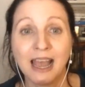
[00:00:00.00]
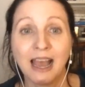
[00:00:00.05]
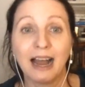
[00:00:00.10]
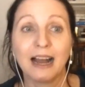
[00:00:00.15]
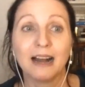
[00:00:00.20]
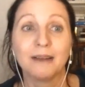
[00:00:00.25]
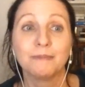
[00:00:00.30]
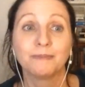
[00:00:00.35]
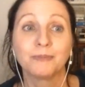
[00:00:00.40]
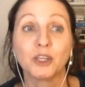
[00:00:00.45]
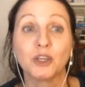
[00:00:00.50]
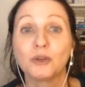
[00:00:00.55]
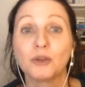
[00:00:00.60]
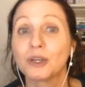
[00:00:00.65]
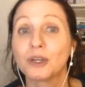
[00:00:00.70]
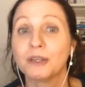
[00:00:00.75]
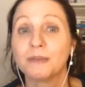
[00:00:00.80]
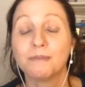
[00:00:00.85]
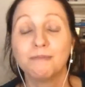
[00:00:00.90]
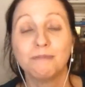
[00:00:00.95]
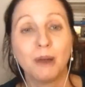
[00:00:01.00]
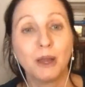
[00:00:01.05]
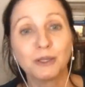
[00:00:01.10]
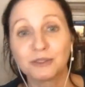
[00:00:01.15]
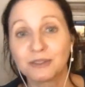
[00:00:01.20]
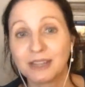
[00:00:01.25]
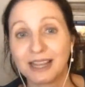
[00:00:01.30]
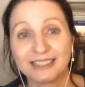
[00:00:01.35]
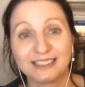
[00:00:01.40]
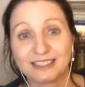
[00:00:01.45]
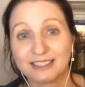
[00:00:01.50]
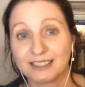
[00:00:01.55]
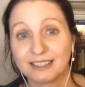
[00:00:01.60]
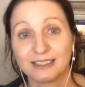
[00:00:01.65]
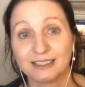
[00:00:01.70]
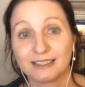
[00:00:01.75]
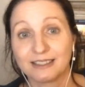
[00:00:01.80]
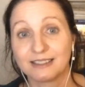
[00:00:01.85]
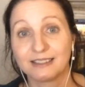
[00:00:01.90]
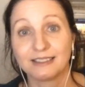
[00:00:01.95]
Um, you can, most
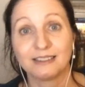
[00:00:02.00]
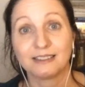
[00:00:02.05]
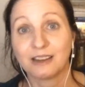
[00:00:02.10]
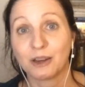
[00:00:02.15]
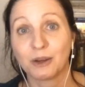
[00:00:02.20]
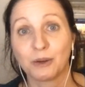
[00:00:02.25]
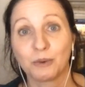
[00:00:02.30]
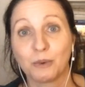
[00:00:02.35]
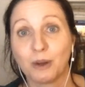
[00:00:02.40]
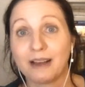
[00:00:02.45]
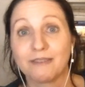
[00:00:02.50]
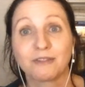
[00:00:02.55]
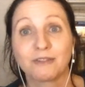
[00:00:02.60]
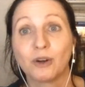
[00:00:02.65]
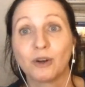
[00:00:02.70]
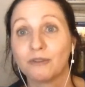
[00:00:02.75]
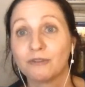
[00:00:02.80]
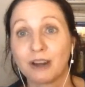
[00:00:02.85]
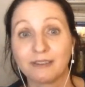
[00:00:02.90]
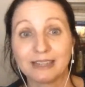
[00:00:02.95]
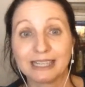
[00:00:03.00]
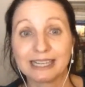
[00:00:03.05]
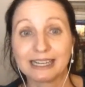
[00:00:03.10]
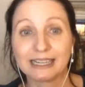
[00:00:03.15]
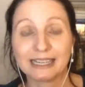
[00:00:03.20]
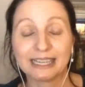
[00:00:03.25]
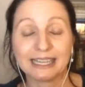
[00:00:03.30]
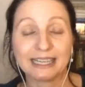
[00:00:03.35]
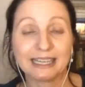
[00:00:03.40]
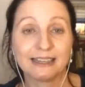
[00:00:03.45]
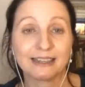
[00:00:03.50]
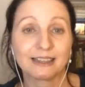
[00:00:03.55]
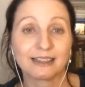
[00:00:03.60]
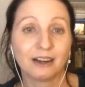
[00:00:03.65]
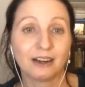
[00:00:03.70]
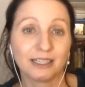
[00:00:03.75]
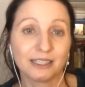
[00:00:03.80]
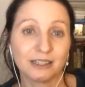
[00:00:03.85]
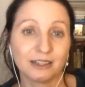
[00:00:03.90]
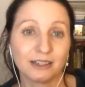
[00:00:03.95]
editors, you know, have got very clear
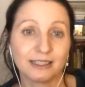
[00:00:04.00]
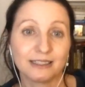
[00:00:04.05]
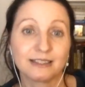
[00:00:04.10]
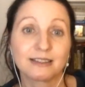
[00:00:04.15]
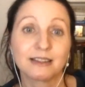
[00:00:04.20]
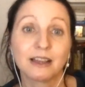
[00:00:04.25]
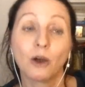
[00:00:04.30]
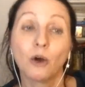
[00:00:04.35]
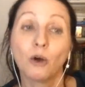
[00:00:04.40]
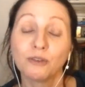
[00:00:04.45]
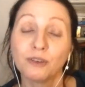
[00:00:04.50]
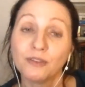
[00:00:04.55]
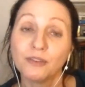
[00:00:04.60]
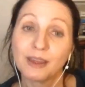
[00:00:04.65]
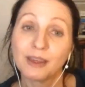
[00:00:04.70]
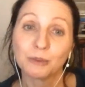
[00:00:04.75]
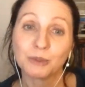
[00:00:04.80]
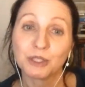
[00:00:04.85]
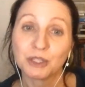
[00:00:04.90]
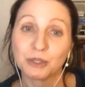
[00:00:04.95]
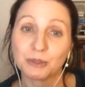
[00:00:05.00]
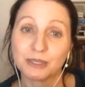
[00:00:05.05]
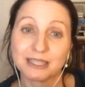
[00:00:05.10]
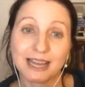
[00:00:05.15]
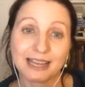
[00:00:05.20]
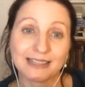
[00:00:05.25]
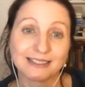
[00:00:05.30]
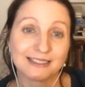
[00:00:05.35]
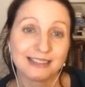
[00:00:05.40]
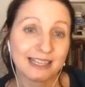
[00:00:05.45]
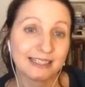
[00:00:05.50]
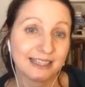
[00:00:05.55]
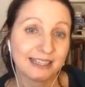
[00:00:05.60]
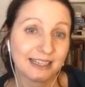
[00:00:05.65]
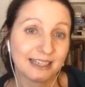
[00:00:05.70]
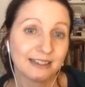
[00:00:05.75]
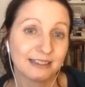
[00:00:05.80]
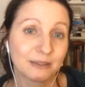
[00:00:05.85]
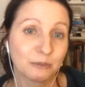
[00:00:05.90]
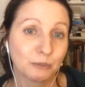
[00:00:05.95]
guidelines. Often they will do a test
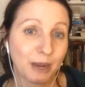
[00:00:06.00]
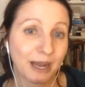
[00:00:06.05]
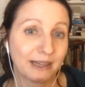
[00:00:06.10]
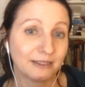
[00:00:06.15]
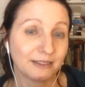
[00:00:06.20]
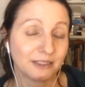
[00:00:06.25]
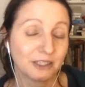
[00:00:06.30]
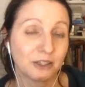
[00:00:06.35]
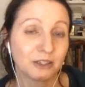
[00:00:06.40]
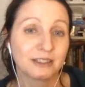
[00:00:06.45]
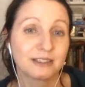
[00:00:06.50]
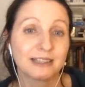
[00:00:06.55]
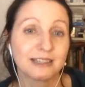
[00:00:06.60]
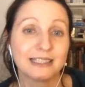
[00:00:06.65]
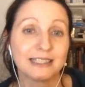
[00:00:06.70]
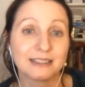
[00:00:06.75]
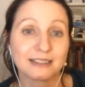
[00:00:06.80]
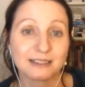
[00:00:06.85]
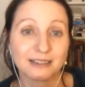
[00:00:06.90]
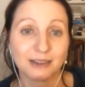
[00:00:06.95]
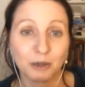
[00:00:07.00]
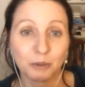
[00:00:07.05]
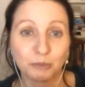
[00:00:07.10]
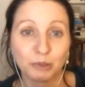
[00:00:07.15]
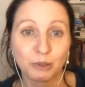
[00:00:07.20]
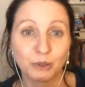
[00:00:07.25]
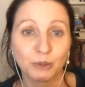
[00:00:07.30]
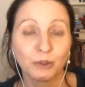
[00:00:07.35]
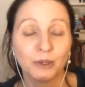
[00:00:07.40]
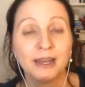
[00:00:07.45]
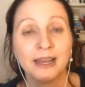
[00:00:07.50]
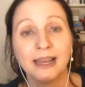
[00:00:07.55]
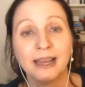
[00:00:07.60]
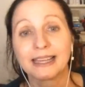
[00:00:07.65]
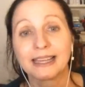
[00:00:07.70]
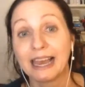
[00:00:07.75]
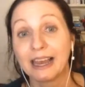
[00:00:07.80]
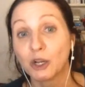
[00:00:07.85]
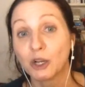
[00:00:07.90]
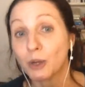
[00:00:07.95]
edit as well. You can send a sample,
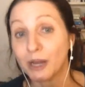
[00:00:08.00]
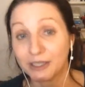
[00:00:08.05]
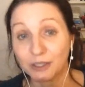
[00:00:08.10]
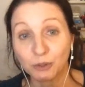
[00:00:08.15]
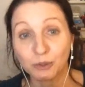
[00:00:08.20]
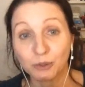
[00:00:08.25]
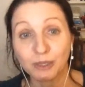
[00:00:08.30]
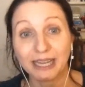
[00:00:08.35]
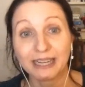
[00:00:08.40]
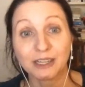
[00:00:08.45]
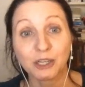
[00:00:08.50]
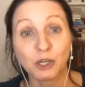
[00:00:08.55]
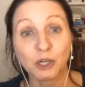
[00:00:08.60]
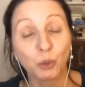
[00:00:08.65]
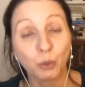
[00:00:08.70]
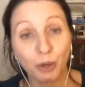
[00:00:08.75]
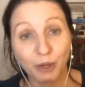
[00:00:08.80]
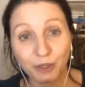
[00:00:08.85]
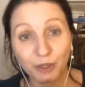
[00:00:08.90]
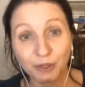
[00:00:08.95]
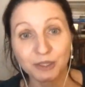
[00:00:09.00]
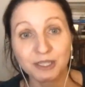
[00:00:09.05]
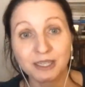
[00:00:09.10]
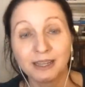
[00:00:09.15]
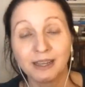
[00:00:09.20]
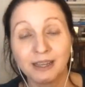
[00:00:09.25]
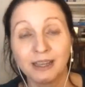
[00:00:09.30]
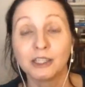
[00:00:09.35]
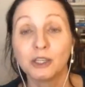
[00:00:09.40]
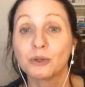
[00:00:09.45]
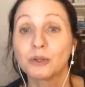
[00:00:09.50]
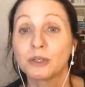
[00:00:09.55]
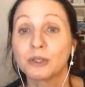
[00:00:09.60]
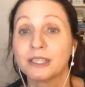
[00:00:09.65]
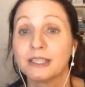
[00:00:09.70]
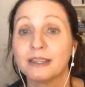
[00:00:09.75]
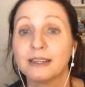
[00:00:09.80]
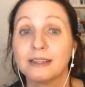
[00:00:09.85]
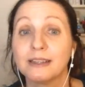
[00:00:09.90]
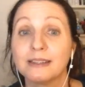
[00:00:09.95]
get a, and you'll get a quote. You
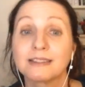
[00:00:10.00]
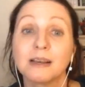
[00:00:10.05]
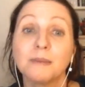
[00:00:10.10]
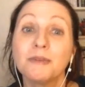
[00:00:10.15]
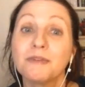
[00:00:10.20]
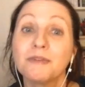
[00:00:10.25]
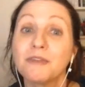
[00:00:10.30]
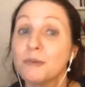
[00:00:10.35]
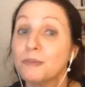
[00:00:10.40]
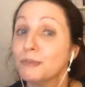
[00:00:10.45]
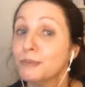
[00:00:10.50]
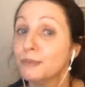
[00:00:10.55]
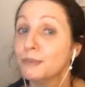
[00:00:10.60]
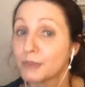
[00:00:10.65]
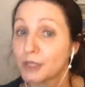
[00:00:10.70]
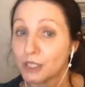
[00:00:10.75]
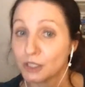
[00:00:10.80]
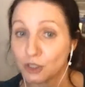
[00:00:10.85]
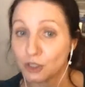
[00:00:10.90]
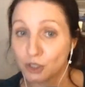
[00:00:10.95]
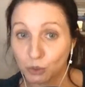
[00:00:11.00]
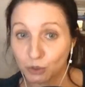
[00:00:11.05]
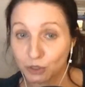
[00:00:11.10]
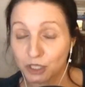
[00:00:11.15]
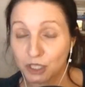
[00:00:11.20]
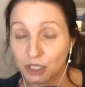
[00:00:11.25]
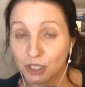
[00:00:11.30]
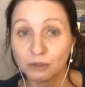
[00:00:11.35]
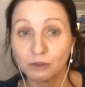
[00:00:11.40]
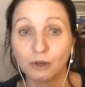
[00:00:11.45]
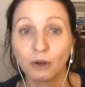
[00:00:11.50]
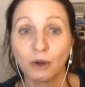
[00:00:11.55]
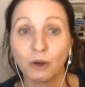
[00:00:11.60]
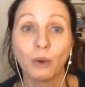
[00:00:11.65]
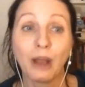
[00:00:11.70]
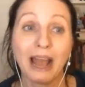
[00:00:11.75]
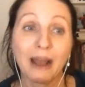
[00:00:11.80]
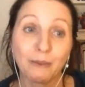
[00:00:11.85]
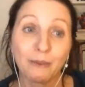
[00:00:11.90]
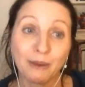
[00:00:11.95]
can, some of them can talk to you, or
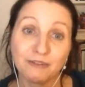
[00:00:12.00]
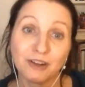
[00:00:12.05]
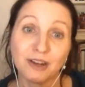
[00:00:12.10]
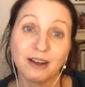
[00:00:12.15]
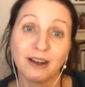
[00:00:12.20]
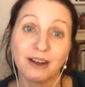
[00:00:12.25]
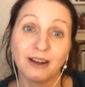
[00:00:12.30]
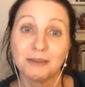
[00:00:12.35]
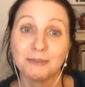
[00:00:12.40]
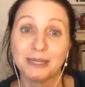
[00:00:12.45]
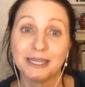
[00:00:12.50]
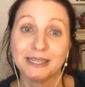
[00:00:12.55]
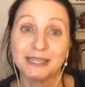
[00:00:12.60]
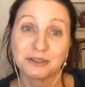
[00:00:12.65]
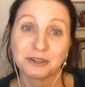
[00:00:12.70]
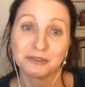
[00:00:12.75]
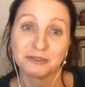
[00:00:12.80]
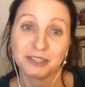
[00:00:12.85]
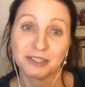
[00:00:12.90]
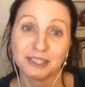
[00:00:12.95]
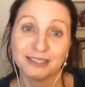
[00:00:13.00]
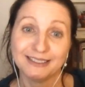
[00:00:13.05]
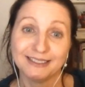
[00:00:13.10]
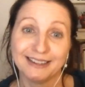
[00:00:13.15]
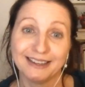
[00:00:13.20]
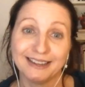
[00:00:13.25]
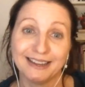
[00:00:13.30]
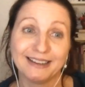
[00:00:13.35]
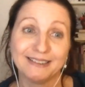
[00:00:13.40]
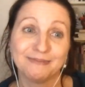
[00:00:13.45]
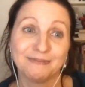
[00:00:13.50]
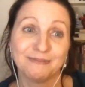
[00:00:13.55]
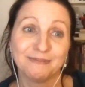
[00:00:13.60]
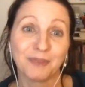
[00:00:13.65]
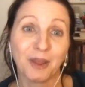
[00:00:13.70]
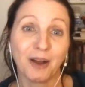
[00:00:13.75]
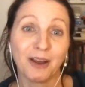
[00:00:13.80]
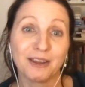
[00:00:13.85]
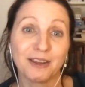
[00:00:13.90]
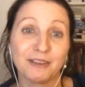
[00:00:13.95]
however, I'm an introvert. Um,
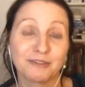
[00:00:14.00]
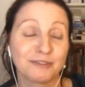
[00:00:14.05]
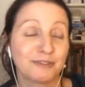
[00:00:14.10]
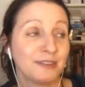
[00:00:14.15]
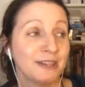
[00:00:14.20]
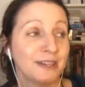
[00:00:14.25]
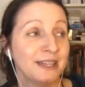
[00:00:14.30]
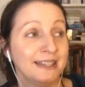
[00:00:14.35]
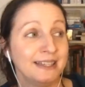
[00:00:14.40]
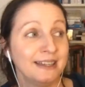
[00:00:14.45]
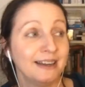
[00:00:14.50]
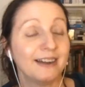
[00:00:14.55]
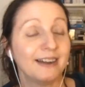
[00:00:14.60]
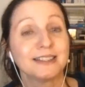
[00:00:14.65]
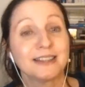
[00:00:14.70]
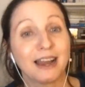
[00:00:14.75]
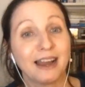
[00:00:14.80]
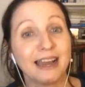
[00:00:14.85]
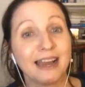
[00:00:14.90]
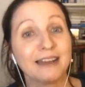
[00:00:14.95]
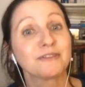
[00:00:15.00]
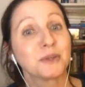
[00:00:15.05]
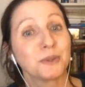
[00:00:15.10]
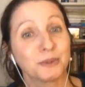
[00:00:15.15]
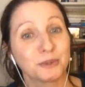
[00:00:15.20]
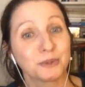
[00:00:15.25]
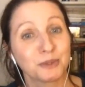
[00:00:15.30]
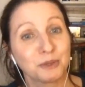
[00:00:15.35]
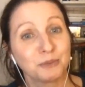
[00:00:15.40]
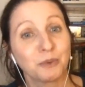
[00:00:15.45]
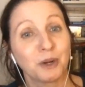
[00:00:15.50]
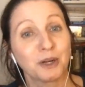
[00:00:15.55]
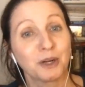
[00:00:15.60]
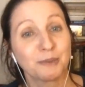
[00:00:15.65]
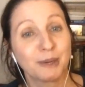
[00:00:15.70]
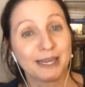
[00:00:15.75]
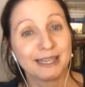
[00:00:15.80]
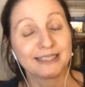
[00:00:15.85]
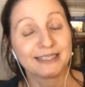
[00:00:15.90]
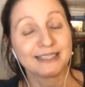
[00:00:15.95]
I've, I, I have talked to one of
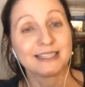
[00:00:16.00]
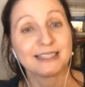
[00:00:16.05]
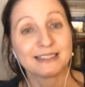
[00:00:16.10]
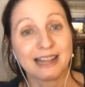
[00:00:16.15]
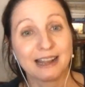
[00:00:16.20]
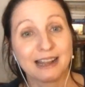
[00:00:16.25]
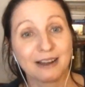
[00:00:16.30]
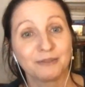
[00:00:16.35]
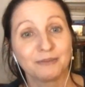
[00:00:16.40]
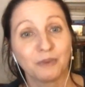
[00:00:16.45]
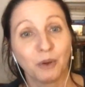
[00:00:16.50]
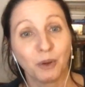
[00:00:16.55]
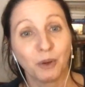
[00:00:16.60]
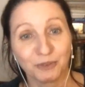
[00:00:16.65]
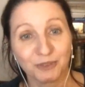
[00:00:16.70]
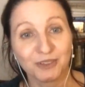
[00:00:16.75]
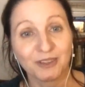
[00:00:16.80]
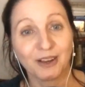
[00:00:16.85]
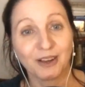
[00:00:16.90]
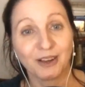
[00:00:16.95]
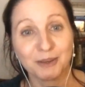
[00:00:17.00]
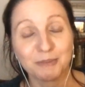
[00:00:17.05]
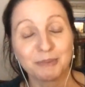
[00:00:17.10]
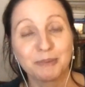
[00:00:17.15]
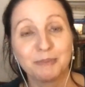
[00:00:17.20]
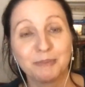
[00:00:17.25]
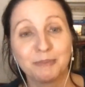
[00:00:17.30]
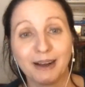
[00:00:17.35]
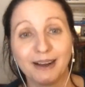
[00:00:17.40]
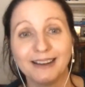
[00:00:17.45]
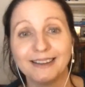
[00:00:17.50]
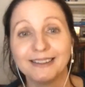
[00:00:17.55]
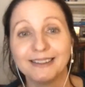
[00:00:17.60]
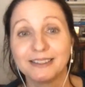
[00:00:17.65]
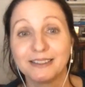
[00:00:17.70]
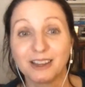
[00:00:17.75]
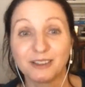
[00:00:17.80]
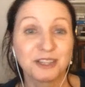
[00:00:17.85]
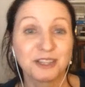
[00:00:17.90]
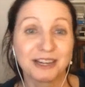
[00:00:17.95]
my editors now on Skype, but
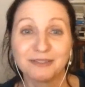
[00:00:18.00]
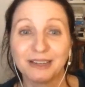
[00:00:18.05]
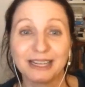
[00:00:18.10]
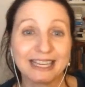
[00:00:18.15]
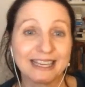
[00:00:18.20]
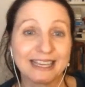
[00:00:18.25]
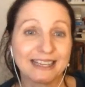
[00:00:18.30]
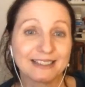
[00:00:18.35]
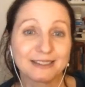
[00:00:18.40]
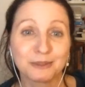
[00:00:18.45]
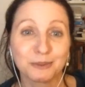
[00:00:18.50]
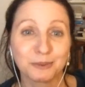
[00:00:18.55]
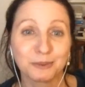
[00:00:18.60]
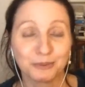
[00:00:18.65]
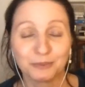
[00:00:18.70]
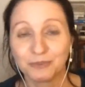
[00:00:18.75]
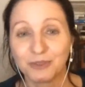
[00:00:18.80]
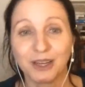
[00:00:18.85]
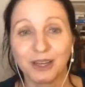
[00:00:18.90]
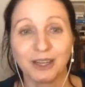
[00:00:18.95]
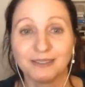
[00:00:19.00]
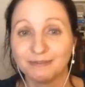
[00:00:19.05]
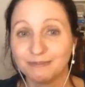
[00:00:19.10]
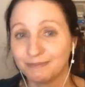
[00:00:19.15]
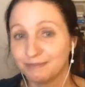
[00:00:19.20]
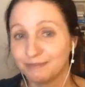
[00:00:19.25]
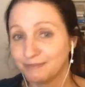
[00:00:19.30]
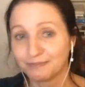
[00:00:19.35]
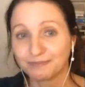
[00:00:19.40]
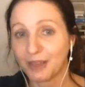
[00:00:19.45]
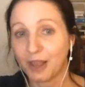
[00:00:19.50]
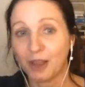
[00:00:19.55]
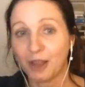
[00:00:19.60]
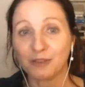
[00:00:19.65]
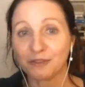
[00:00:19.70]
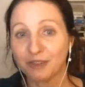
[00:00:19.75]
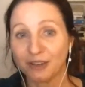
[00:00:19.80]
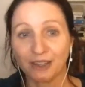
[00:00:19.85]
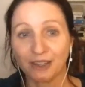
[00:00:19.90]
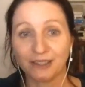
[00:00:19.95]
you know, generally it's all done
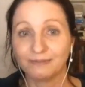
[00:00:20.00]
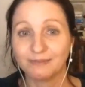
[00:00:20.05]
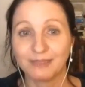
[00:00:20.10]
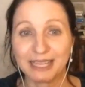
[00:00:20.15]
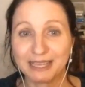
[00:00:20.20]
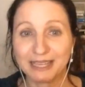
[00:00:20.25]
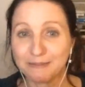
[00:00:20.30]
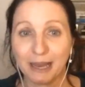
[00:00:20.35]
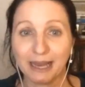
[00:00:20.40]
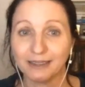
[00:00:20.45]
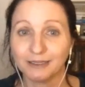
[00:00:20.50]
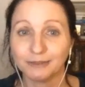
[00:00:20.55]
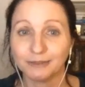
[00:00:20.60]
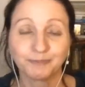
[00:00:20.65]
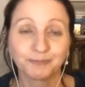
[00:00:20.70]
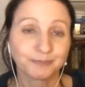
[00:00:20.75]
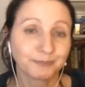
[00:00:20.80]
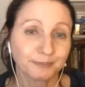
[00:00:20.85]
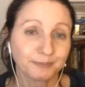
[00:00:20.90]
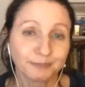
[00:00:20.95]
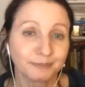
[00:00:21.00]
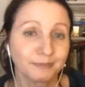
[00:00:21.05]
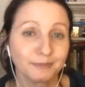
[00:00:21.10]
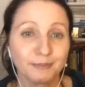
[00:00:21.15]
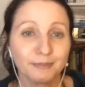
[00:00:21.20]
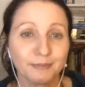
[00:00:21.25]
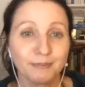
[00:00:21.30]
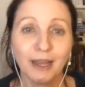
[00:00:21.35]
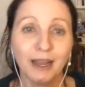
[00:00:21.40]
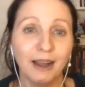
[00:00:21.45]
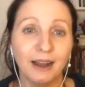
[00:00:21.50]
over email Mm-hmm.